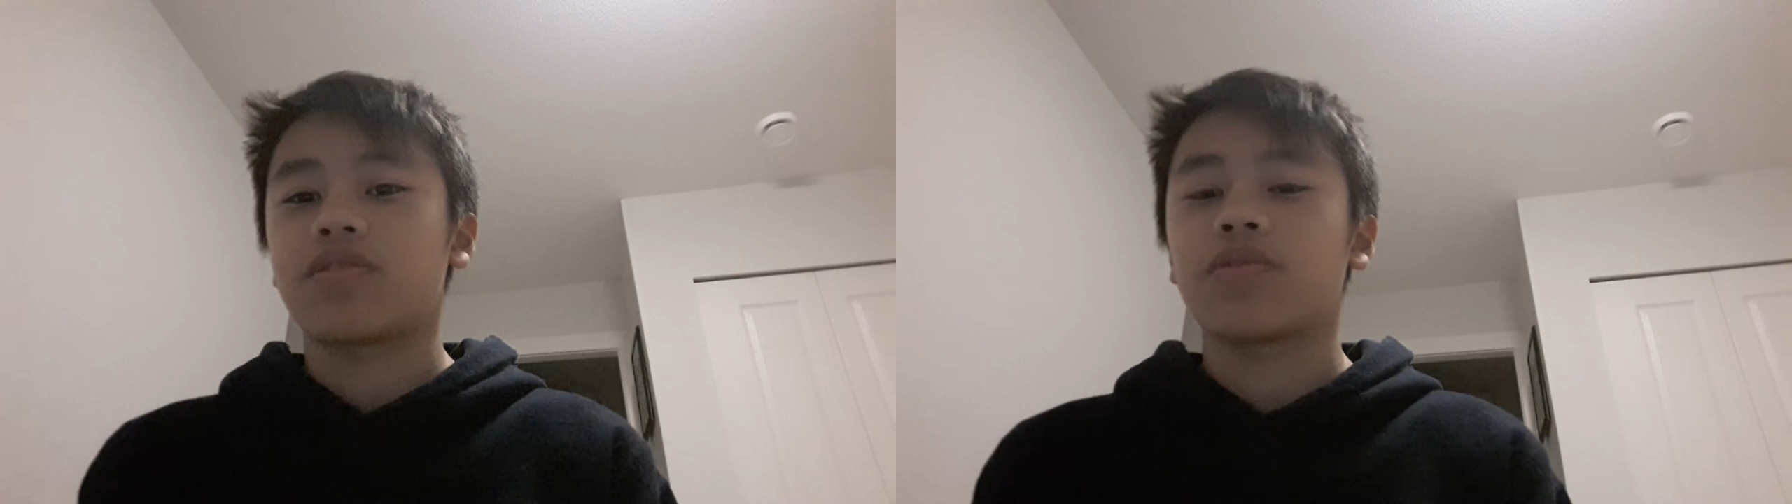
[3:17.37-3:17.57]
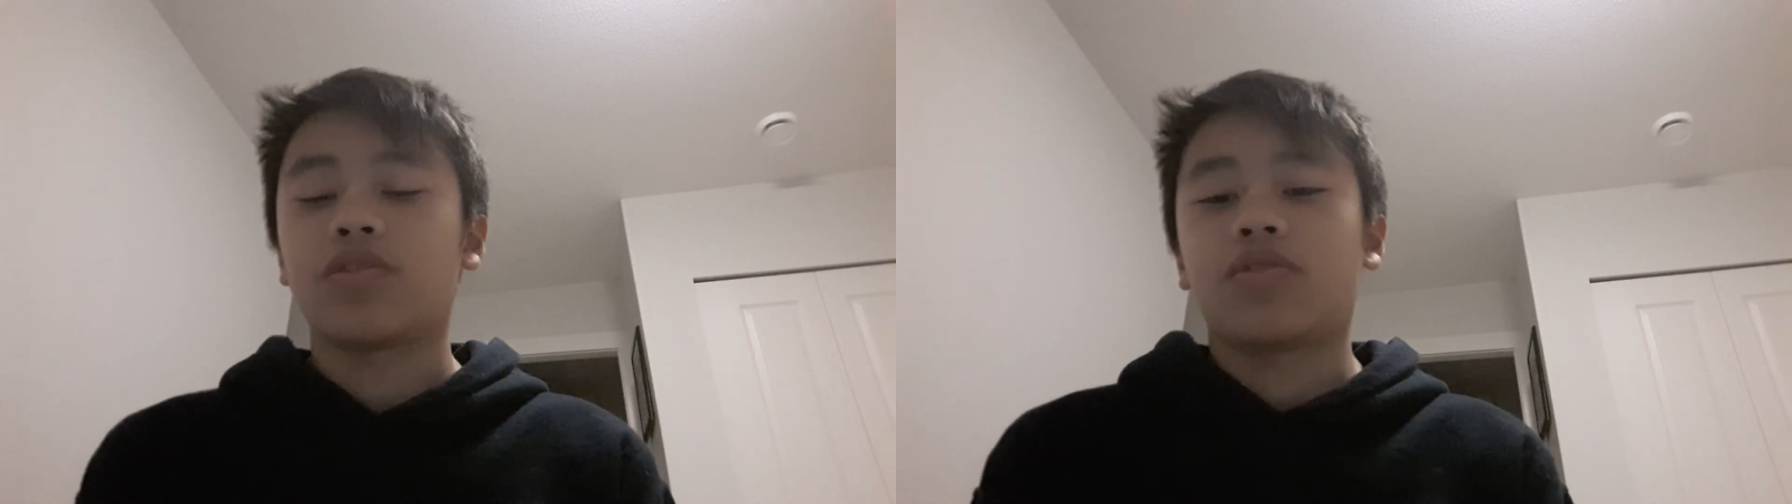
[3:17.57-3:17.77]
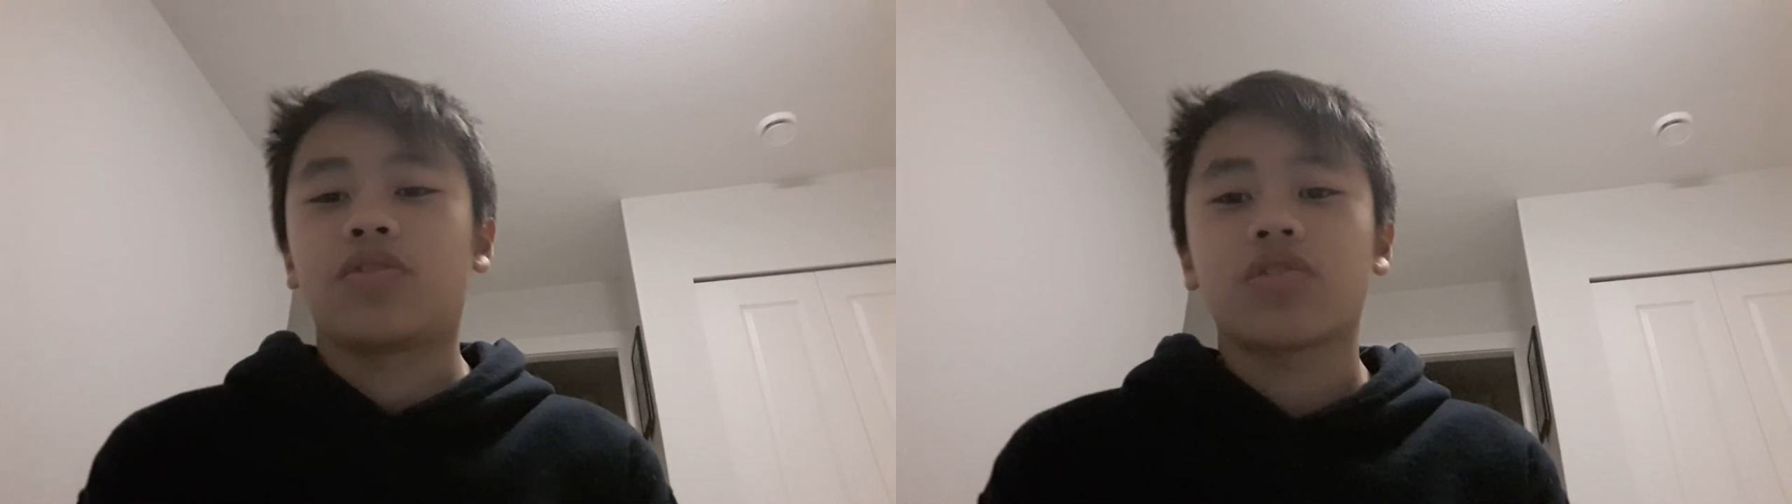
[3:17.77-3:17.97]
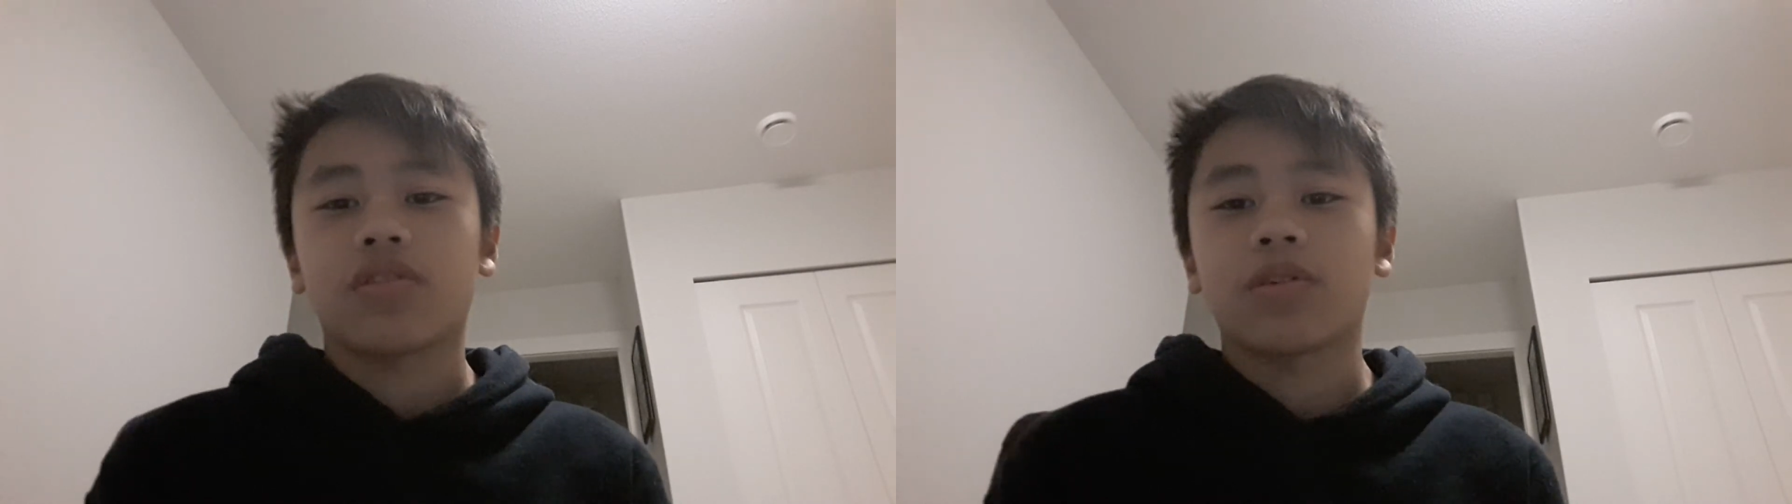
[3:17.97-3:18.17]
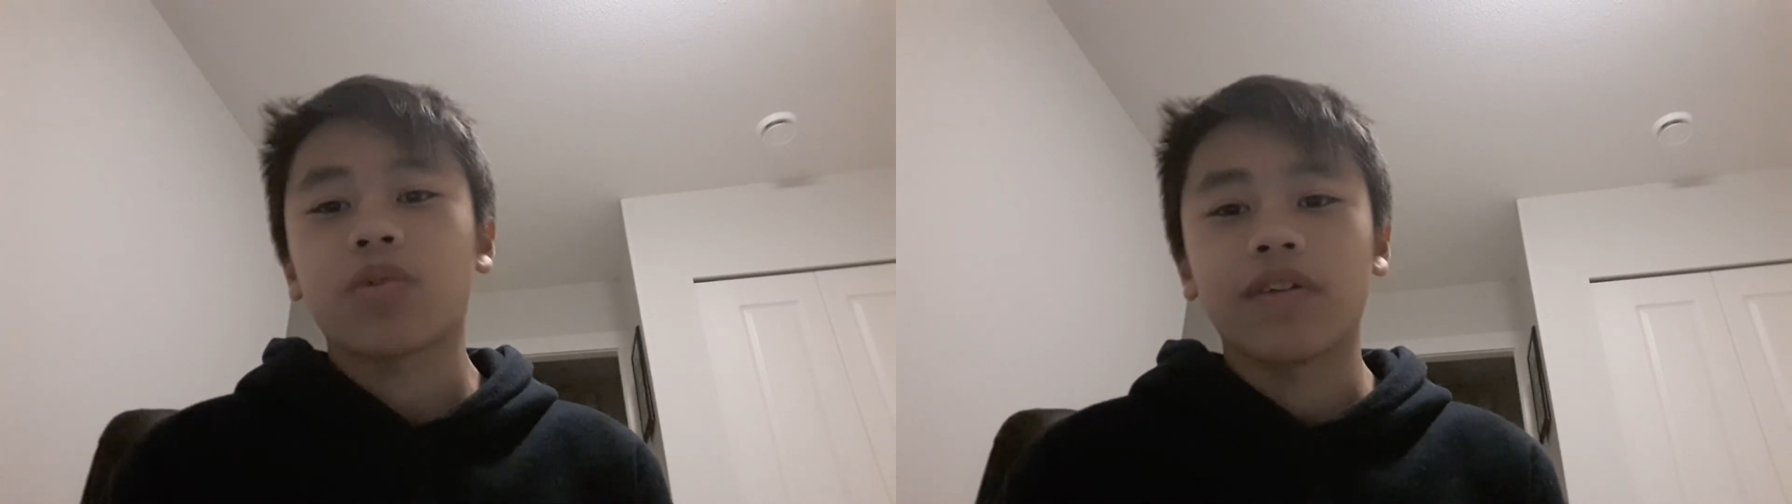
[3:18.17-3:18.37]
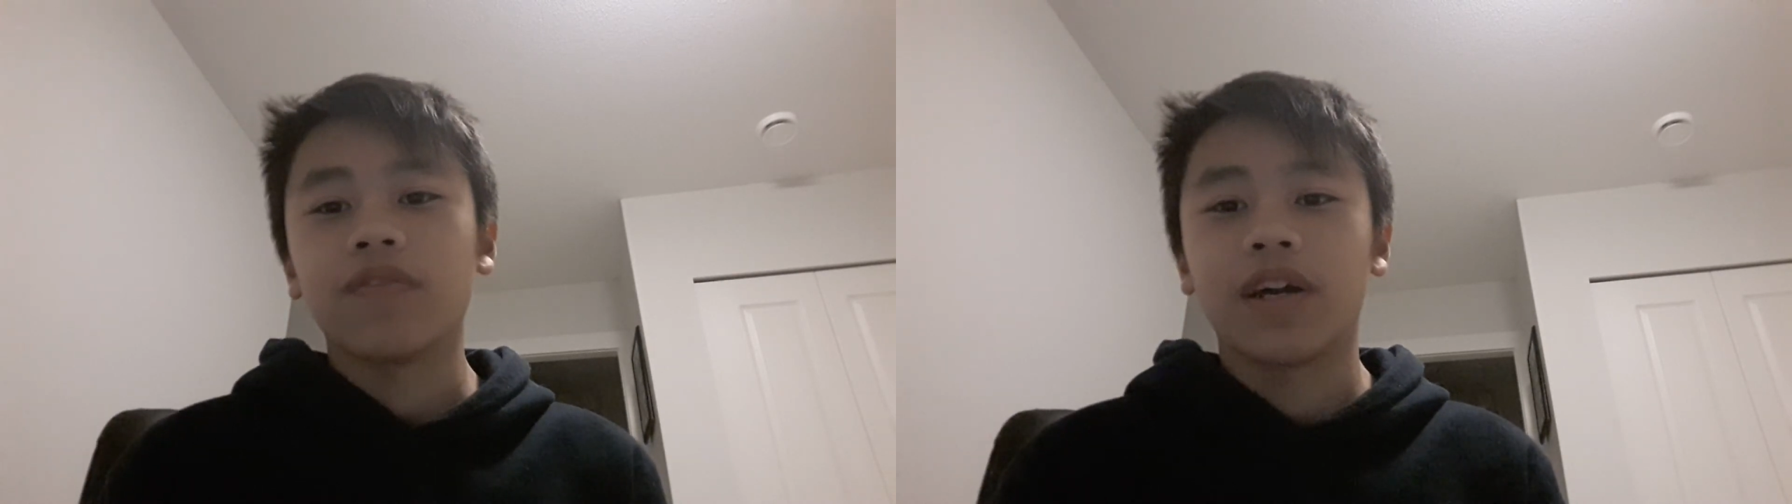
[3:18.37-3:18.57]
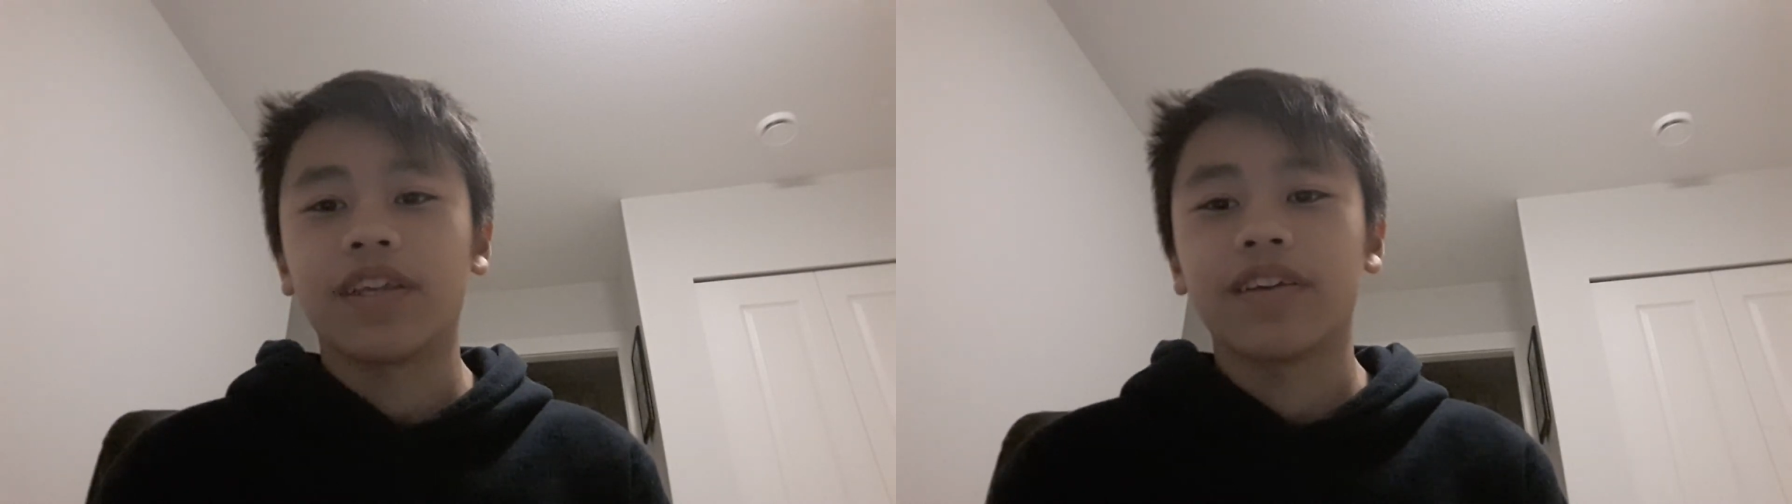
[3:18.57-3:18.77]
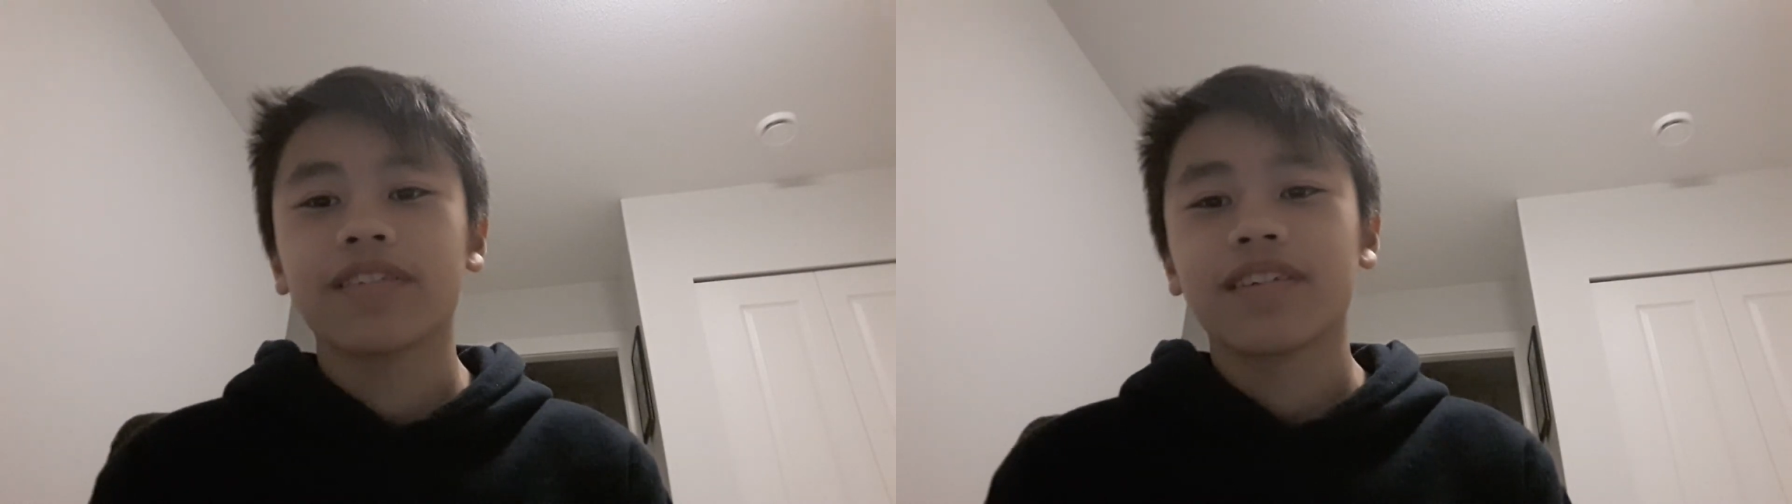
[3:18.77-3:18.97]
So you're usually quite
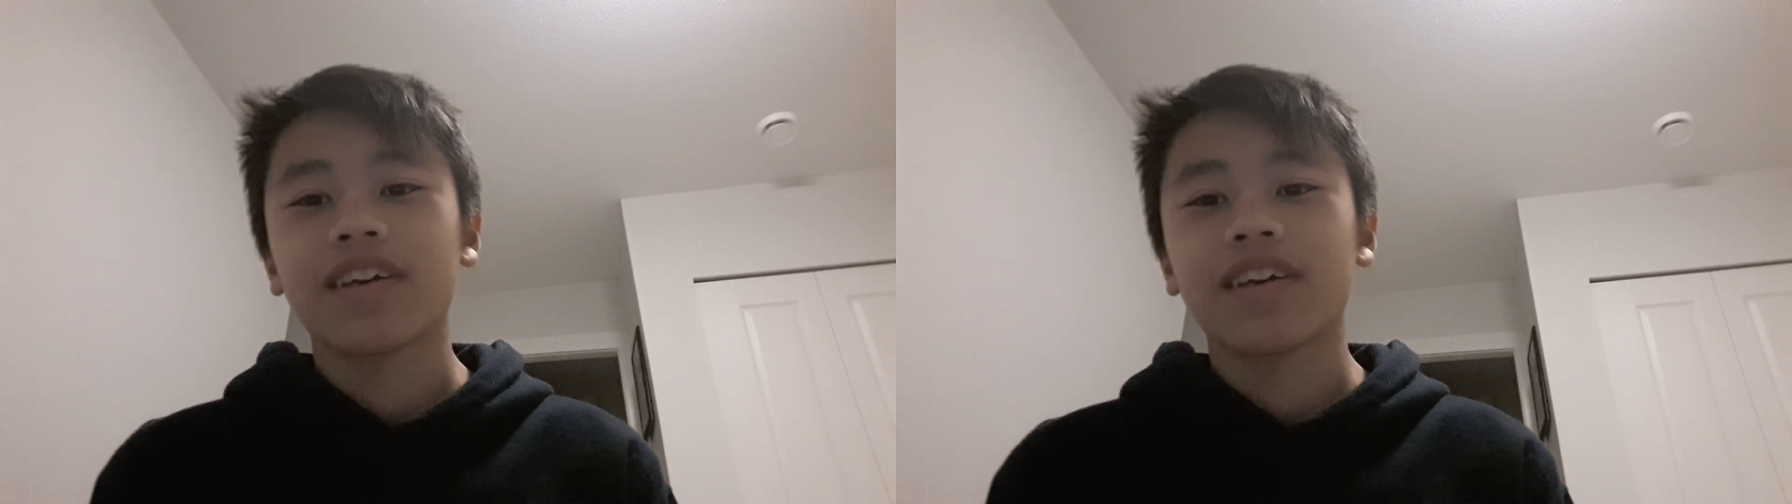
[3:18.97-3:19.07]
funny.